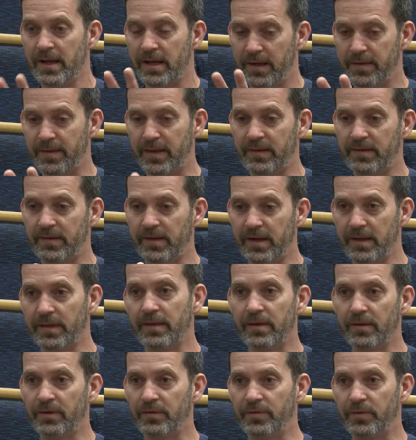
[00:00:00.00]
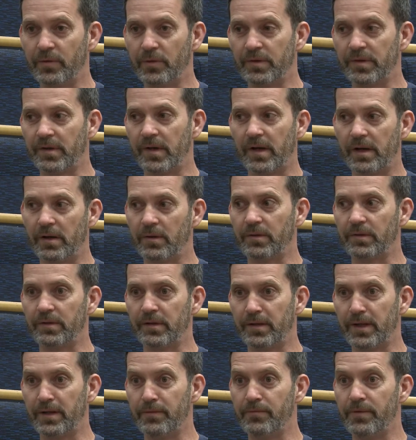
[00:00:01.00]
and then take those 4 tiles
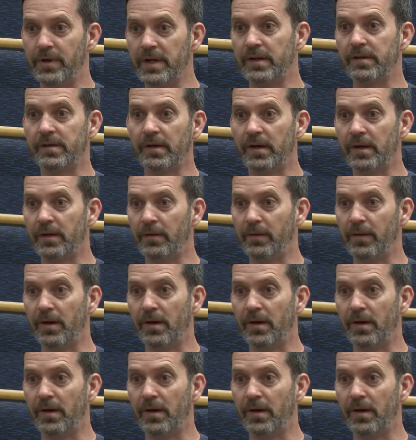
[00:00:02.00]
and then retile